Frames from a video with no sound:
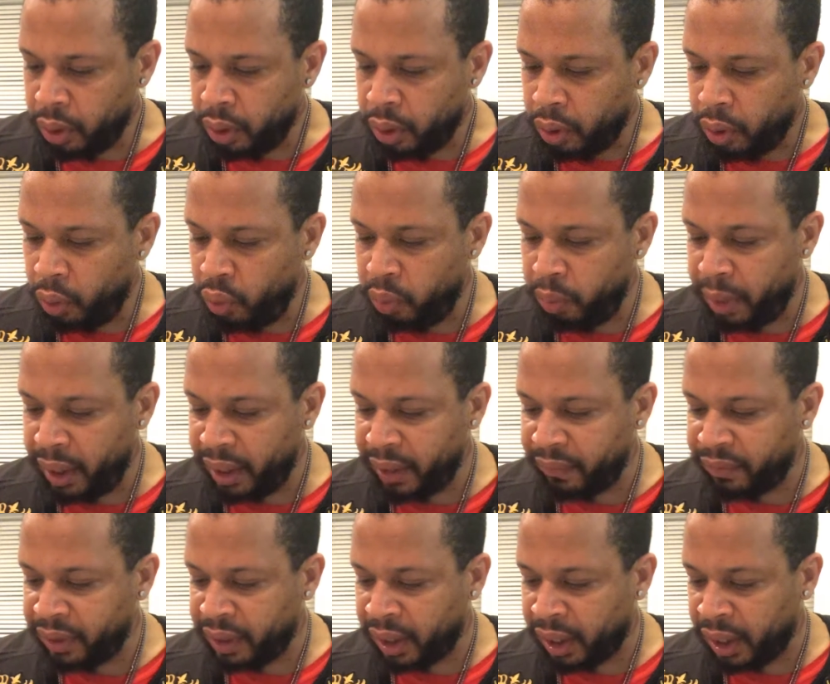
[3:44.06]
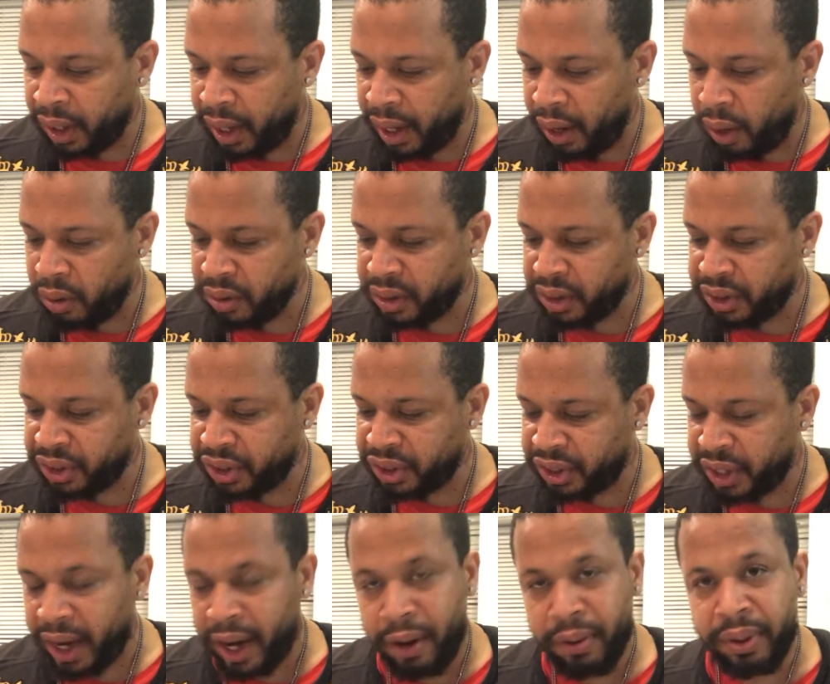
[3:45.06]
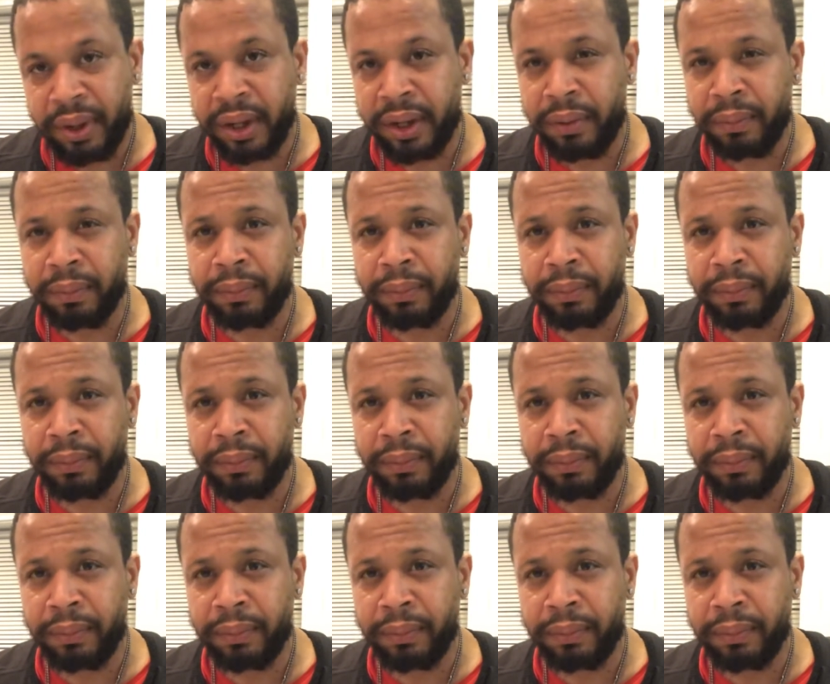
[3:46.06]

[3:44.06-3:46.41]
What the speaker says: who maketh the clouds his chariot,